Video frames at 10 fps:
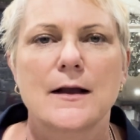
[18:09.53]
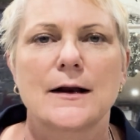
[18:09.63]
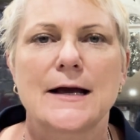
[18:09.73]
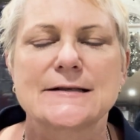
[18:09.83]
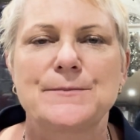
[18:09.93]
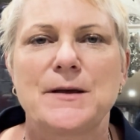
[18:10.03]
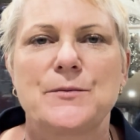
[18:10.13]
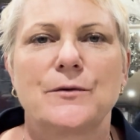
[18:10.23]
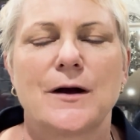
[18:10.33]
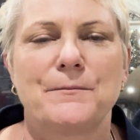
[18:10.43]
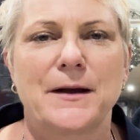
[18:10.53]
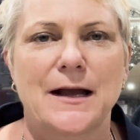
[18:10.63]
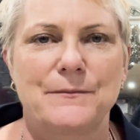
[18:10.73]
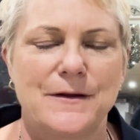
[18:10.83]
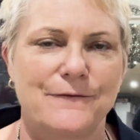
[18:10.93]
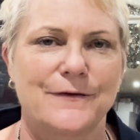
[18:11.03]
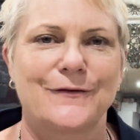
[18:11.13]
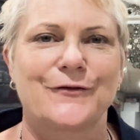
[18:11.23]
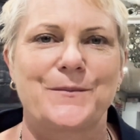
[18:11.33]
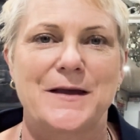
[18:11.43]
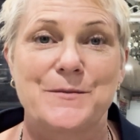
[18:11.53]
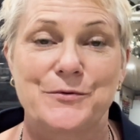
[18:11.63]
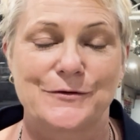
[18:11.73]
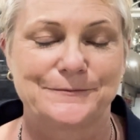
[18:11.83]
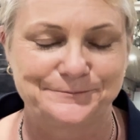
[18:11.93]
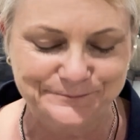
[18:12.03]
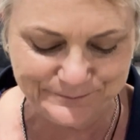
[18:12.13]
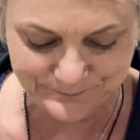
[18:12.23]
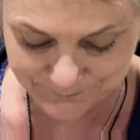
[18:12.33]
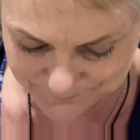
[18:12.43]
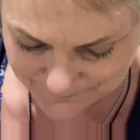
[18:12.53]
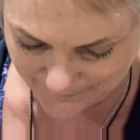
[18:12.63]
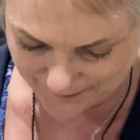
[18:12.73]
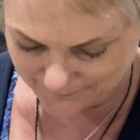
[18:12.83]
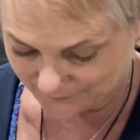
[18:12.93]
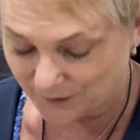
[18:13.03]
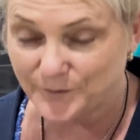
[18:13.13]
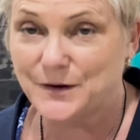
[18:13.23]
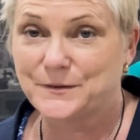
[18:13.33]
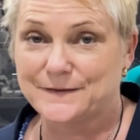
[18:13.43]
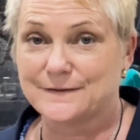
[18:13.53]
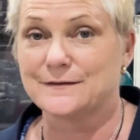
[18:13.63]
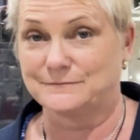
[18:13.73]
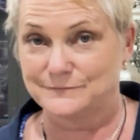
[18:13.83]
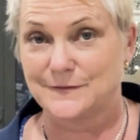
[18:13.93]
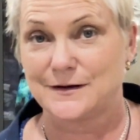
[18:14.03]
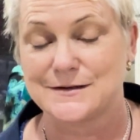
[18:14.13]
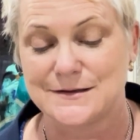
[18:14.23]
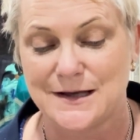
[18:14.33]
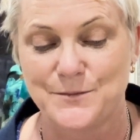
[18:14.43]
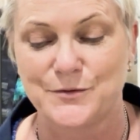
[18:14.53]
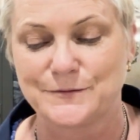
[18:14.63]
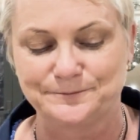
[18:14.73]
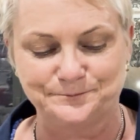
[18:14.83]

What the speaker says: classy people go and pick up their friends from the airport. So I was going to the airport.